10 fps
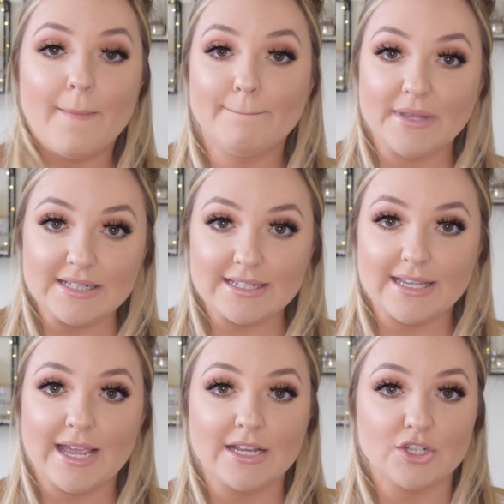
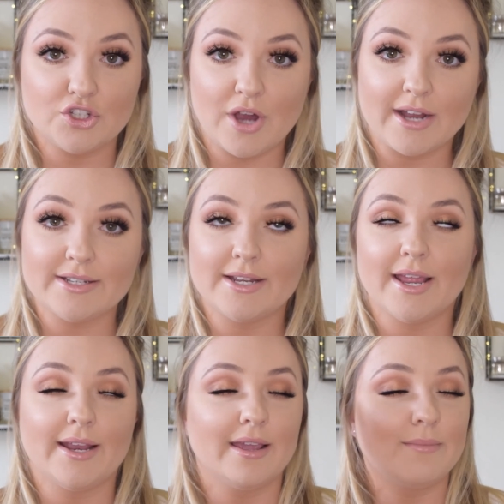busy and distracted
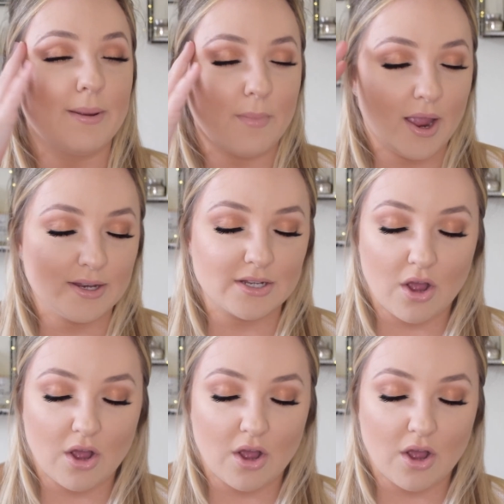and get my mind